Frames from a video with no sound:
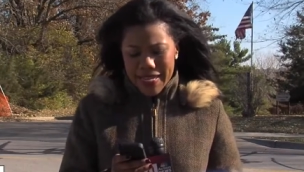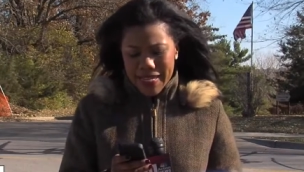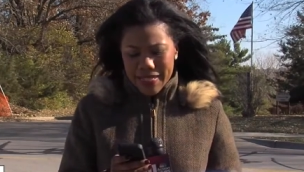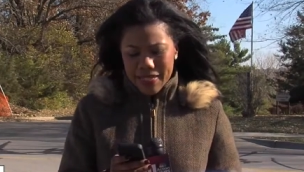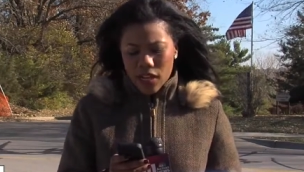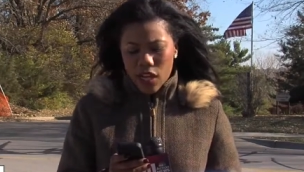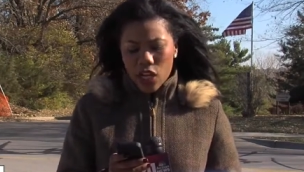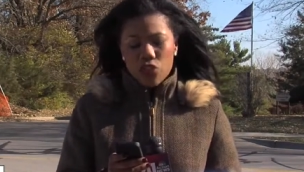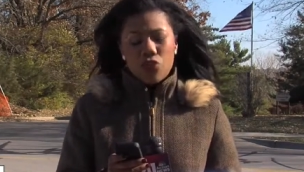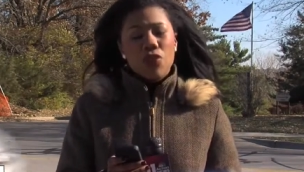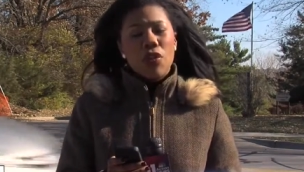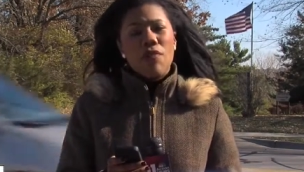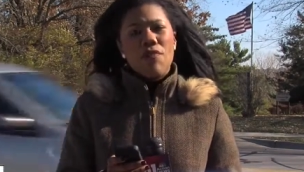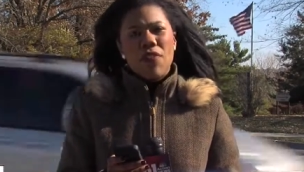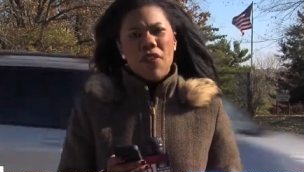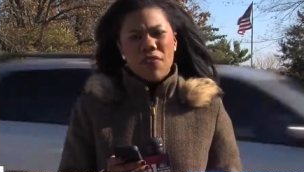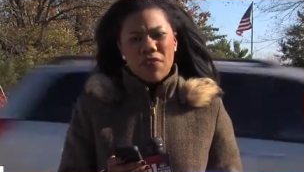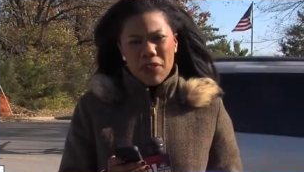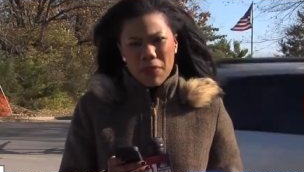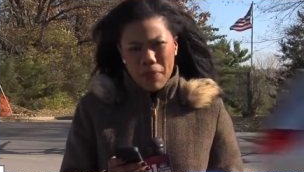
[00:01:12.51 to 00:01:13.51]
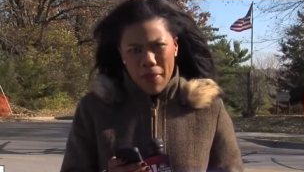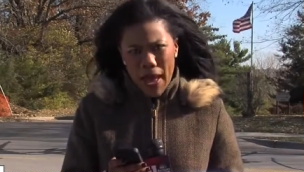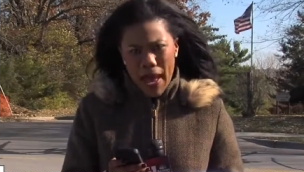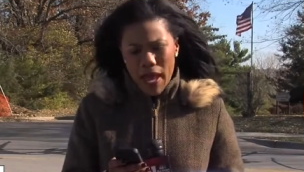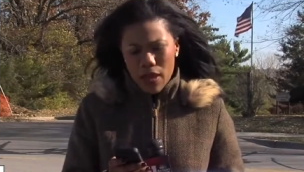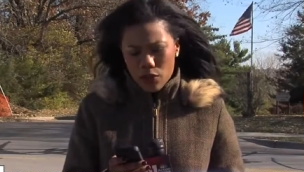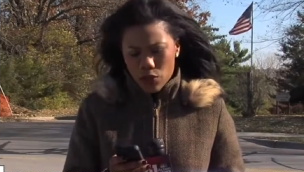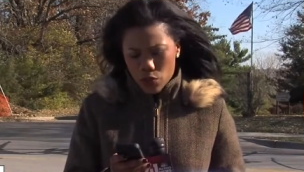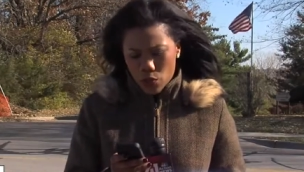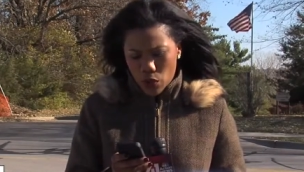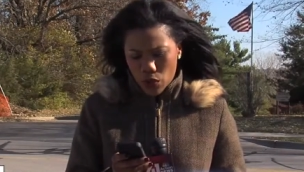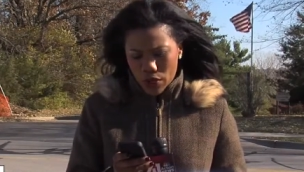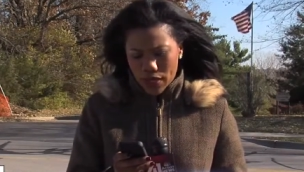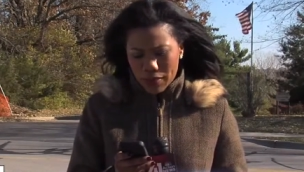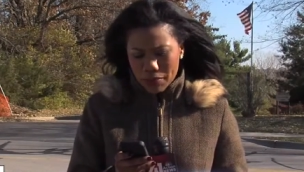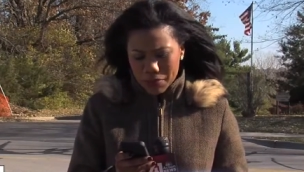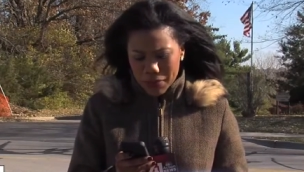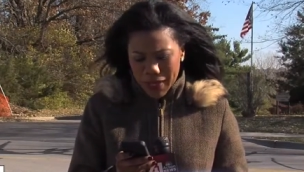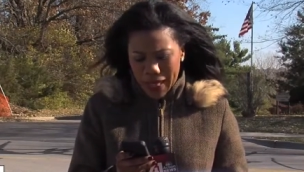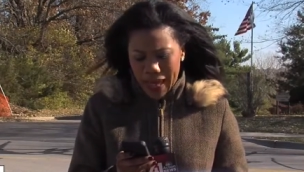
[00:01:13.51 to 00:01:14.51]
He's 150 pounds,
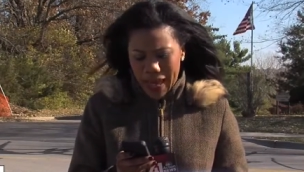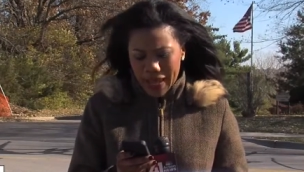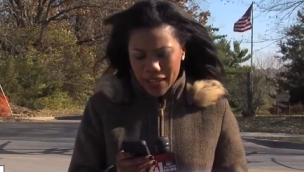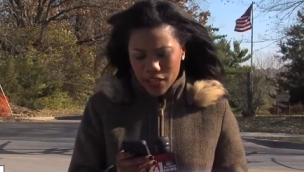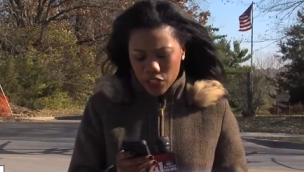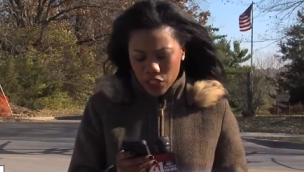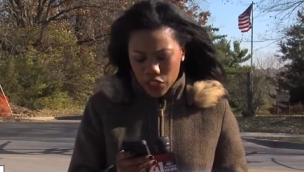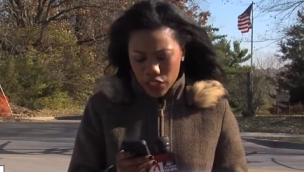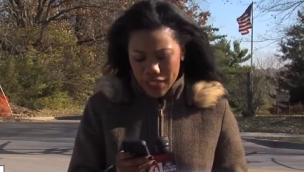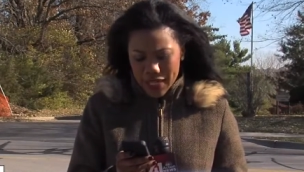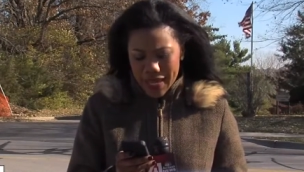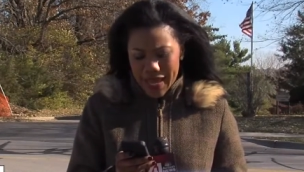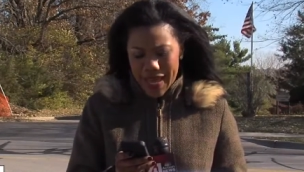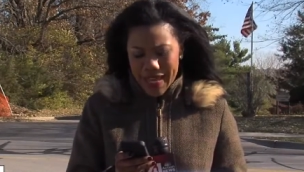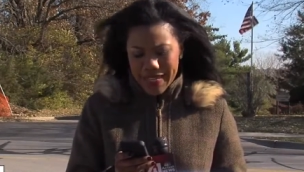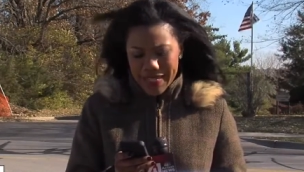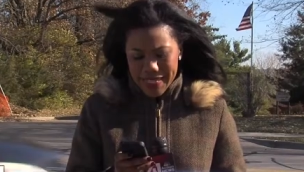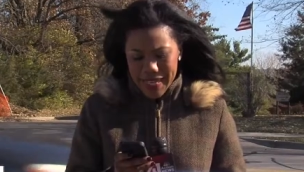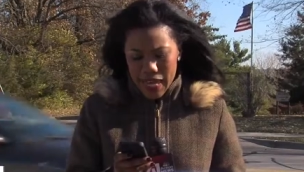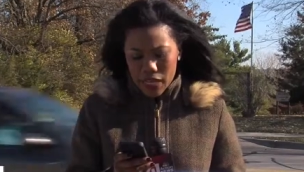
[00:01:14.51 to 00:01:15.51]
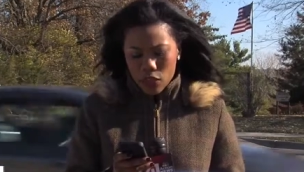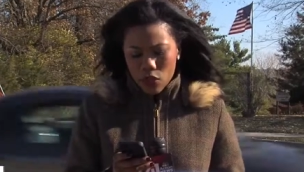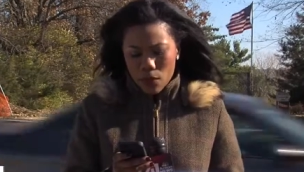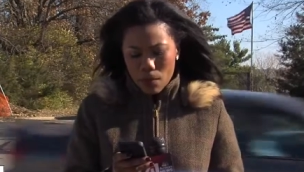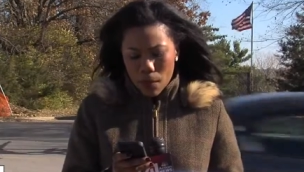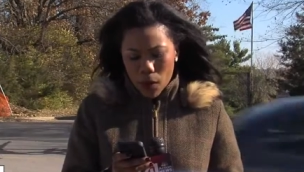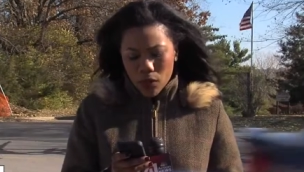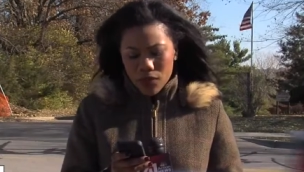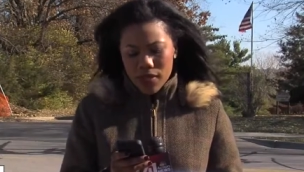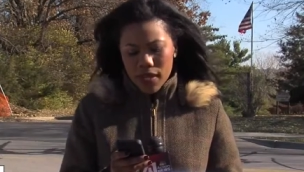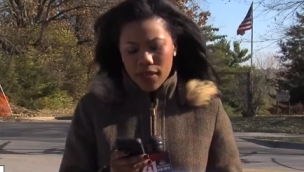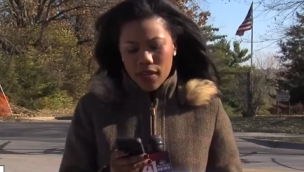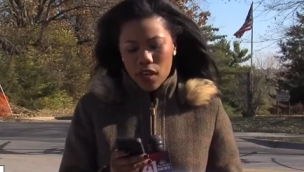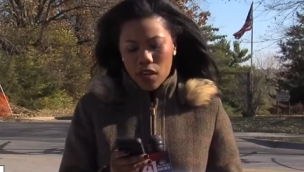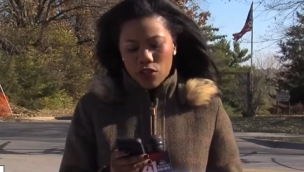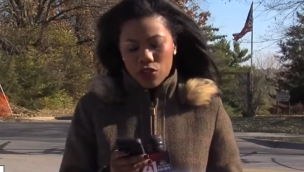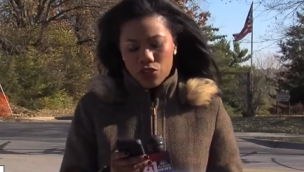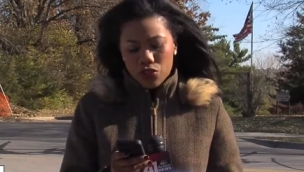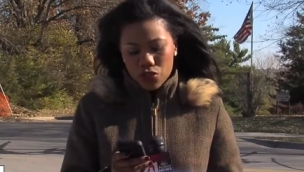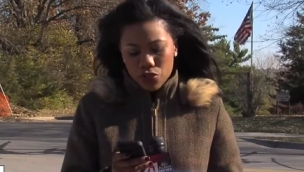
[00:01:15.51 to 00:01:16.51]
wearing black hoodie and yellow
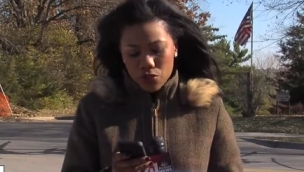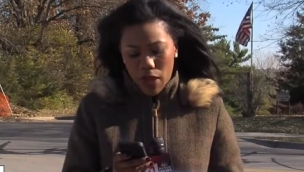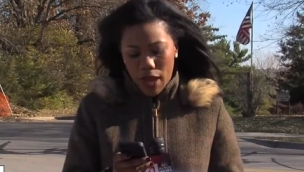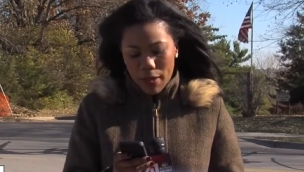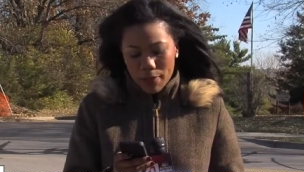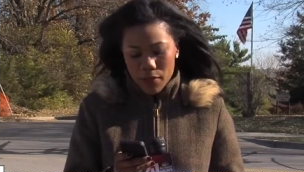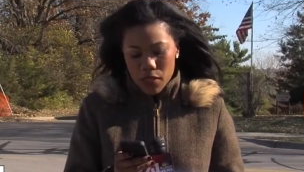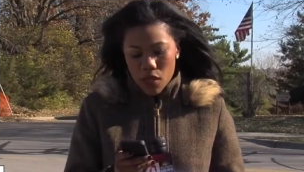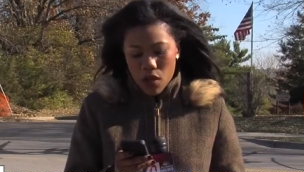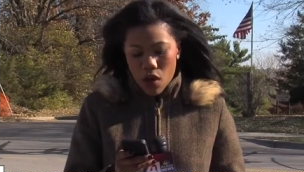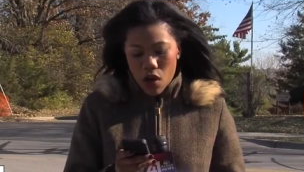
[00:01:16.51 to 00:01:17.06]
multicolored stripes